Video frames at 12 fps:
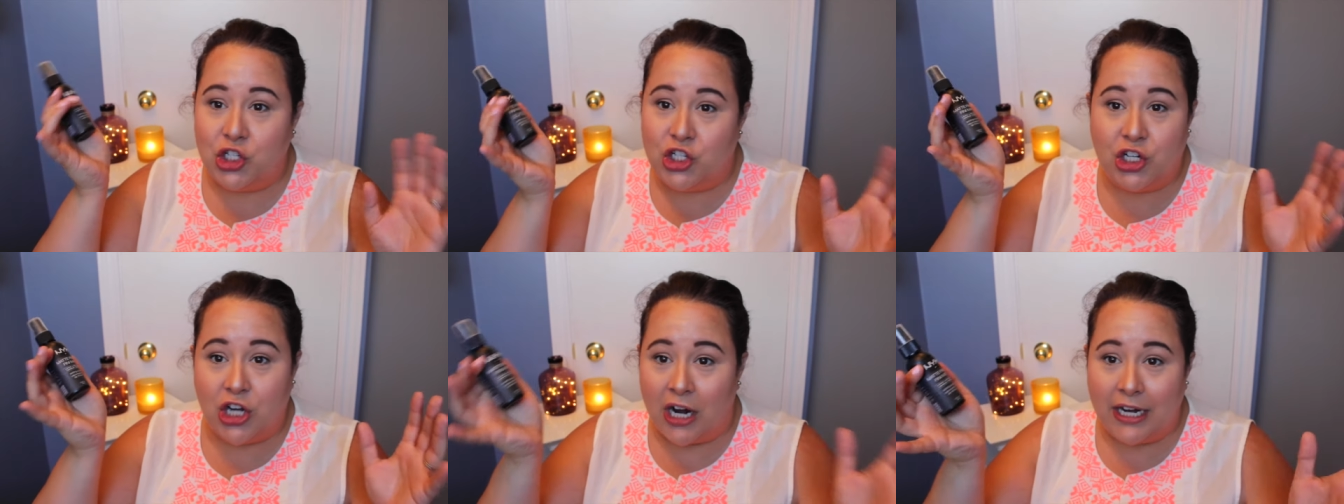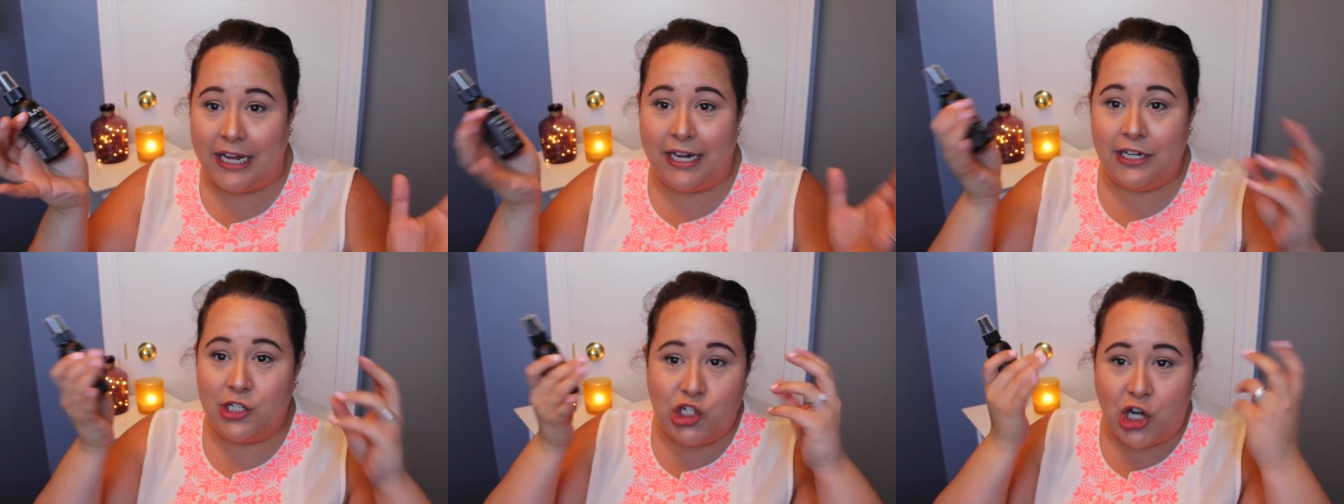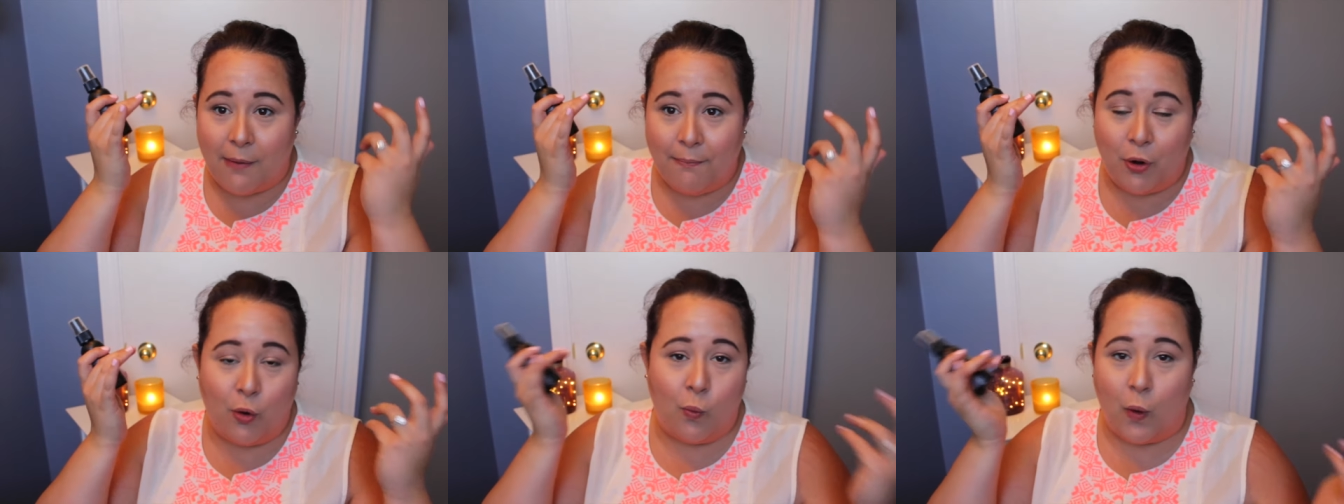Chunky
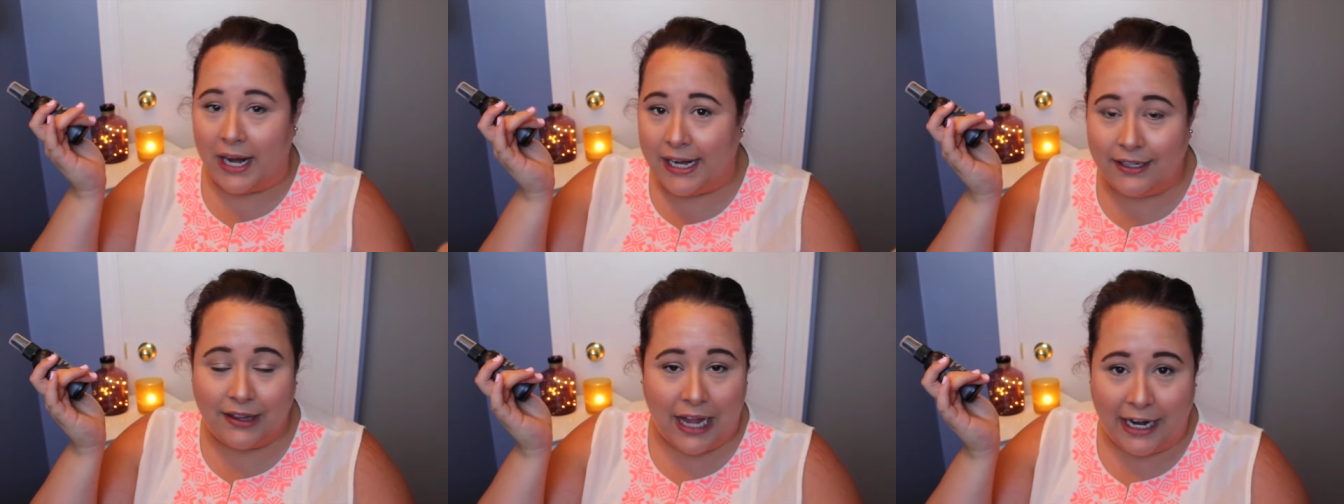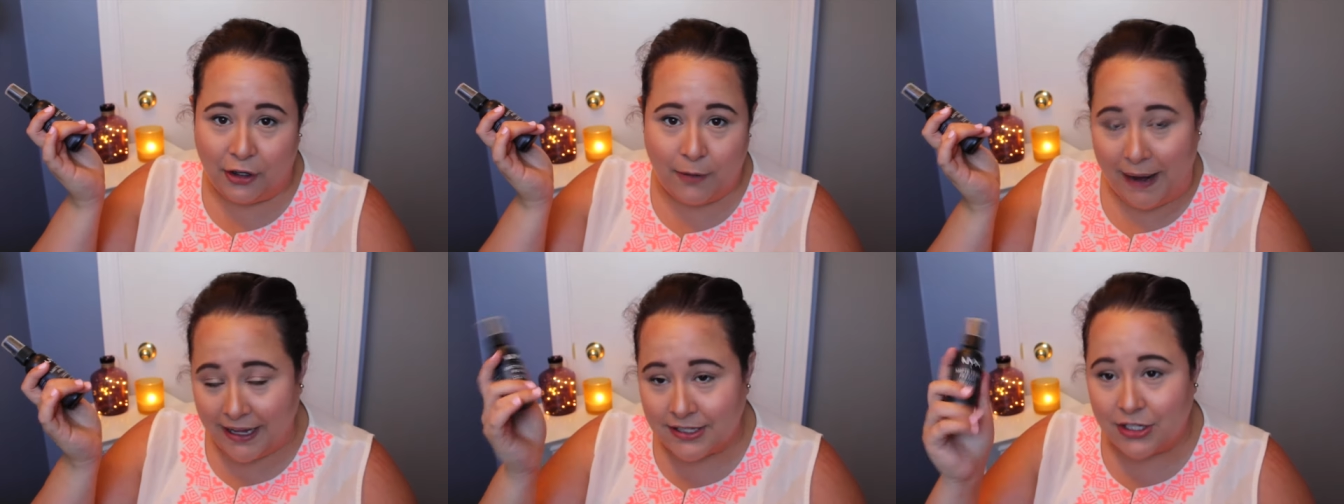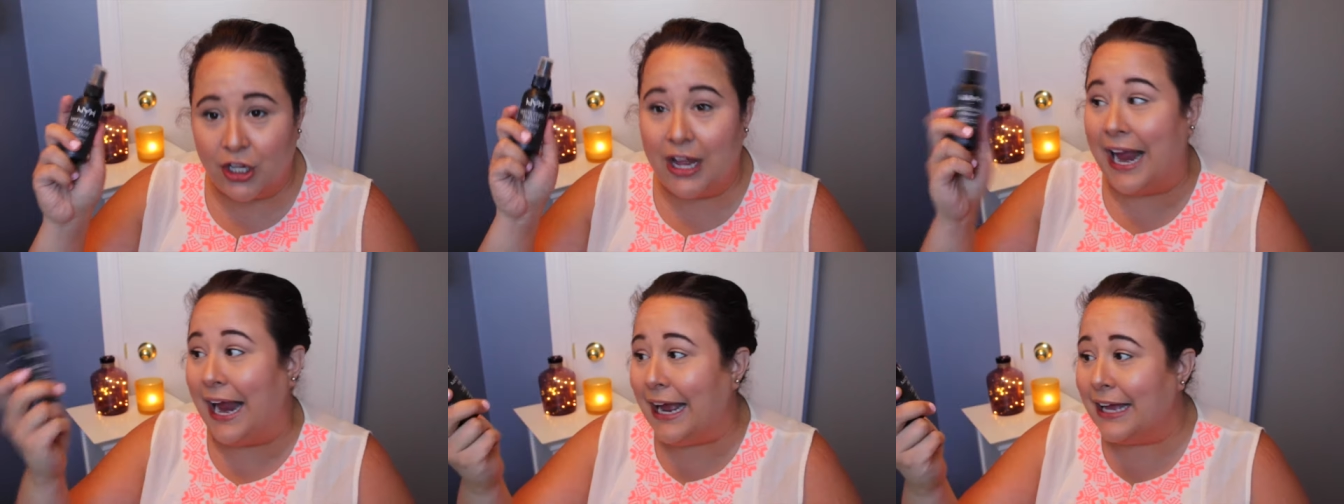Jumbo White Liner
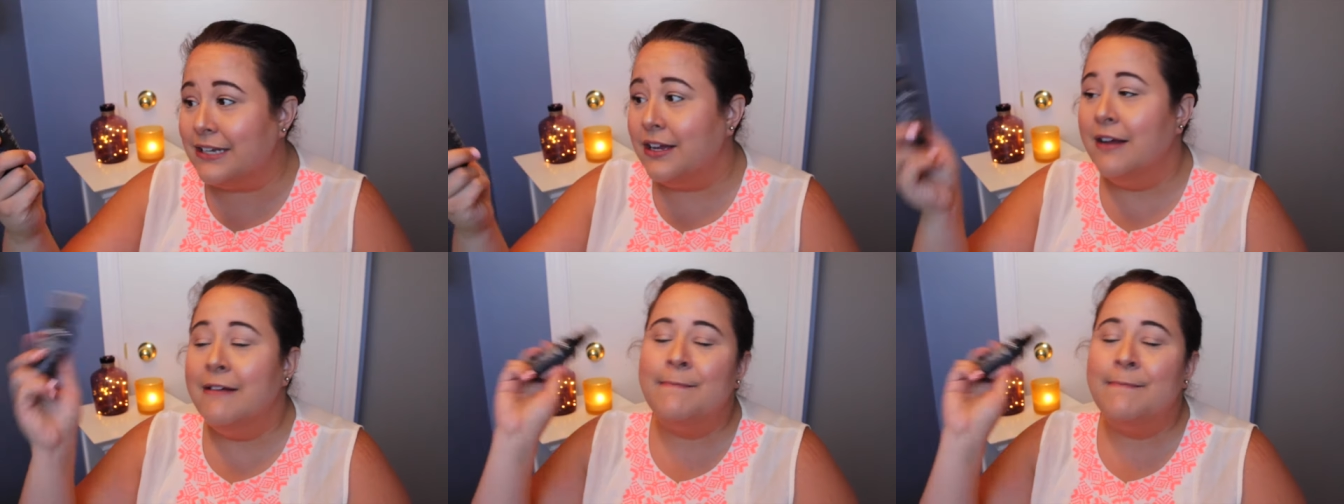Pencil and